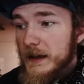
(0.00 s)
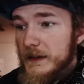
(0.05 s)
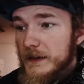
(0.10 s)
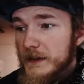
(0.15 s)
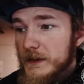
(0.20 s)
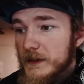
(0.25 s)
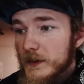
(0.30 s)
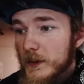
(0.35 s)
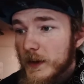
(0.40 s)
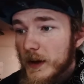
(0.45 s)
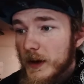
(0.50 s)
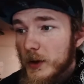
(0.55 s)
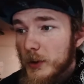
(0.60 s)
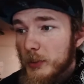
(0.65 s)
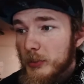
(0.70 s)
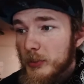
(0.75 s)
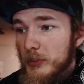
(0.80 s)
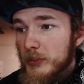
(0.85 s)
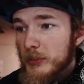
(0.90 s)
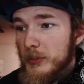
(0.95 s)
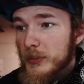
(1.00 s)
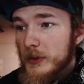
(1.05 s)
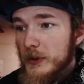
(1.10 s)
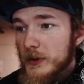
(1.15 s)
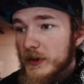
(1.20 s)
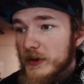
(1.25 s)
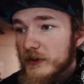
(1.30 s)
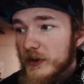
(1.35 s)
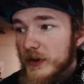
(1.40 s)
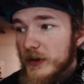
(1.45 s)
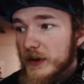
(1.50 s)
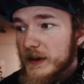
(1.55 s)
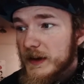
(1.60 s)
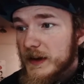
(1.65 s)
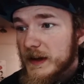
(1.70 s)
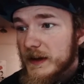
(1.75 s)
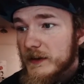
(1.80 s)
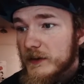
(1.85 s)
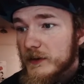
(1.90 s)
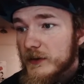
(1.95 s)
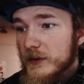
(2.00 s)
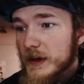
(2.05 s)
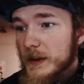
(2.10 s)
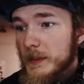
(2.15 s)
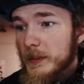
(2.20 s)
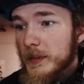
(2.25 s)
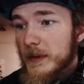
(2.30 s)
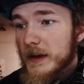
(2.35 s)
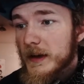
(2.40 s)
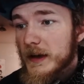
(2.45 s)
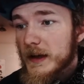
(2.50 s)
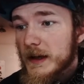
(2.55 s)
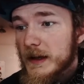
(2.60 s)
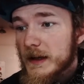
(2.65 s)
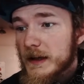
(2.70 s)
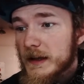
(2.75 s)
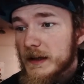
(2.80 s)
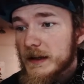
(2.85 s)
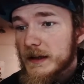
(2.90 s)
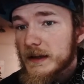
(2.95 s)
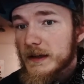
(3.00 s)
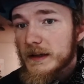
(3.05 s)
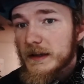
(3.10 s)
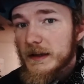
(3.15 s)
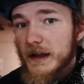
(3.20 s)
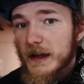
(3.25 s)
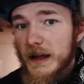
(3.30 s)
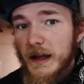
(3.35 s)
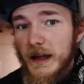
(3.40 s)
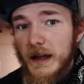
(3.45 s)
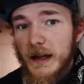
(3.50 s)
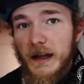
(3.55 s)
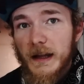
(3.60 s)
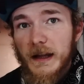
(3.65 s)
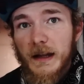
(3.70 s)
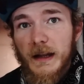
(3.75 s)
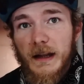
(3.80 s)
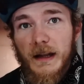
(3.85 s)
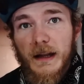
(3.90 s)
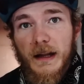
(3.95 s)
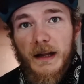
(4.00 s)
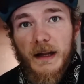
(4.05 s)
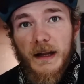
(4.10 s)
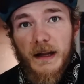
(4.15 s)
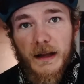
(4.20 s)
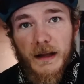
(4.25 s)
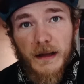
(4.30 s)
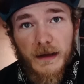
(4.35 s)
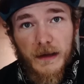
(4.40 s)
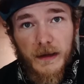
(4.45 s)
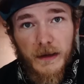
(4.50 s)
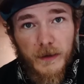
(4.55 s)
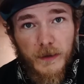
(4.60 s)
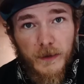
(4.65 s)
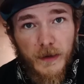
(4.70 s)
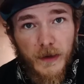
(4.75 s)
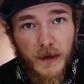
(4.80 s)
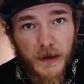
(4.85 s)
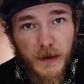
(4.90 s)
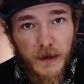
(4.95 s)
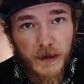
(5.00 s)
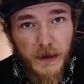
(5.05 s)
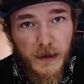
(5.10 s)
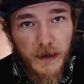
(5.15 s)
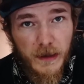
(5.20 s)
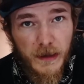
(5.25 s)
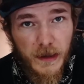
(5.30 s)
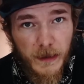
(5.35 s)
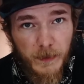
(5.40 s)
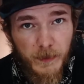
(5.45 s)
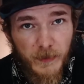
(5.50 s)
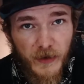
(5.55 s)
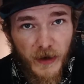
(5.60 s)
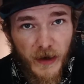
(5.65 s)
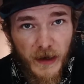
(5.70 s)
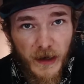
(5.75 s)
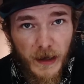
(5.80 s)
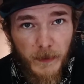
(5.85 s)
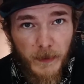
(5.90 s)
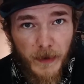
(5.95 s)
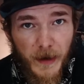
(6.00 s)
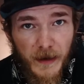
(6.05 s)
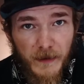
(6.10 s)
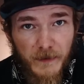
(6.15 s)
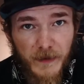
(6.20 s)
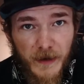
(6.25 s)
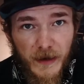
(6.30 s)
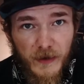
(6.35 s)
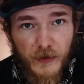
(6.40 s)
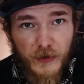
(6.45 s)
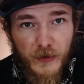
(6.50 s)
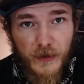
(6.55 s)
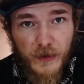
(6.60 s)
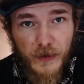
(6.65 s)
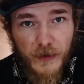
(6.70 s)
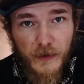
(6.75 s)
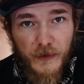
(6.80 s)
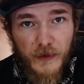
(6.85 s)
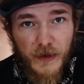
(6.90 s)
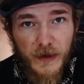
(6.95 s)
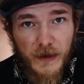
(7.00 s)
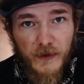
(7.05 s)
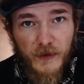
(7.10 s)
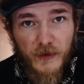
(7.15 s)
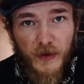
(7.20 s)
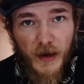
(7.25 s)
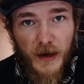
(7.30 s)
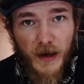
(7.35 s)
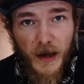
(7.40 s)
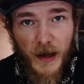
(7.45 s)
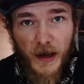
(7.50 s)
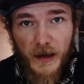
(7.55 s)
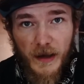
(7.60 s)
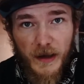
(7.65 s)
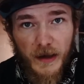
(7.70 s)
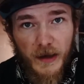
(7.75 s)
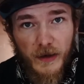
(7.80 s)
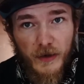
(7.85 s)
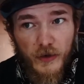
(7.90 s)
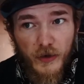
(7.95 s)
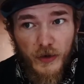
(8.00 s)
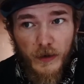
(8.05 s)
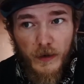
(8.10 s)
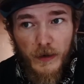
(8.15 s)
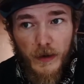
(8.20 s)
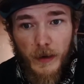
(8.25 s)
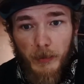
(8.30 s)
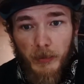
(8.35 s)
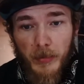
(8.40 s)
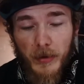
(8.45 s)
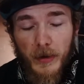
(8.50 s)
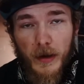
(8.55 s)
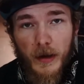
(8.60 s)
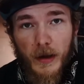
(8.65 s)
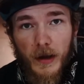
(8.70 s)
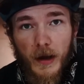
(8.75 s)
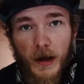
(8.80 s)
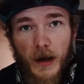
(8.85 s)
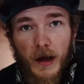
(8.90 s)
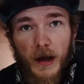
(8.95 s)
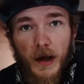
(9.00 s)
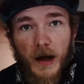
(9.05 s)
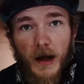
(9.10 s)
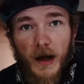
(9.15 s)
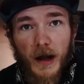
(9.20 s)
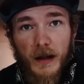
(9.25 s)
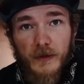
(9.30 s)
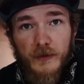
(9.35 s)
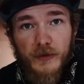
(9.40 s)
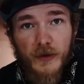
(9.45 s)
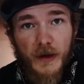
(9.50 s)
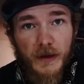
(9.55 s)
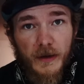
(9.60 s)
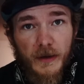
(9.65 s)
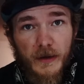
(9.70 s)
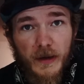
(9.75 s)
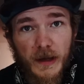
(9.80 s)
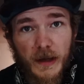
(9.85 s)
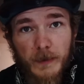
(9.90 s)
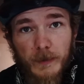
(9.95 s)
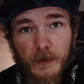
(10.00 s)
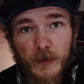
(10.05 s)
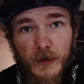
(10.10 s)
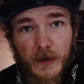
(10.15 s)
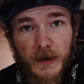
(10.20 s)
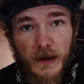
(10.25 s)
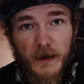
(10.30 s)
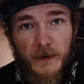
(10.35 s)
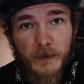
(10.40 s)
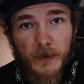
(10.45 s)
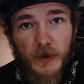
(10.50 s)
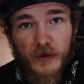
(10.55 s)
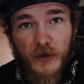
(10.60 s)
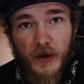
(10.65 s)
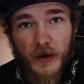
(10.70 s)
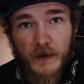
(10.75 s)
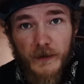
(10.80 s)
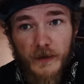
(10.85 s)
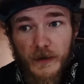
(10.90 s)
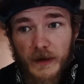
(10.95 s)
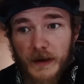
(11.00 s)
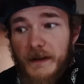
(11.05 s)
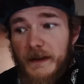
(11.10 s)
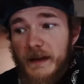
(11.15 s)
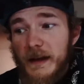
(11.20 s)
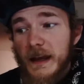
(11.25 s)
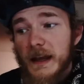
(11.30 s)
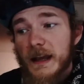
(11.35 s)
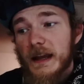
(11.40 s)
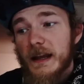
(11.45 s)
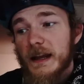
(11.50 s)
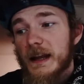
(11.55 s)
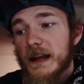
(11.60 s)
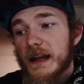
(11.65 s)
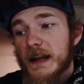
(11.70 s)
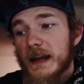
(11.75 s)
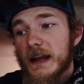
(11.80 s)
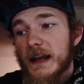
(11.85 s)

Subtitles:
So I hope you enjoyed this trip, and you're gonna keep checking my adventures in Shanghai and in Europe. I'll try to keep doing as much concert as I can.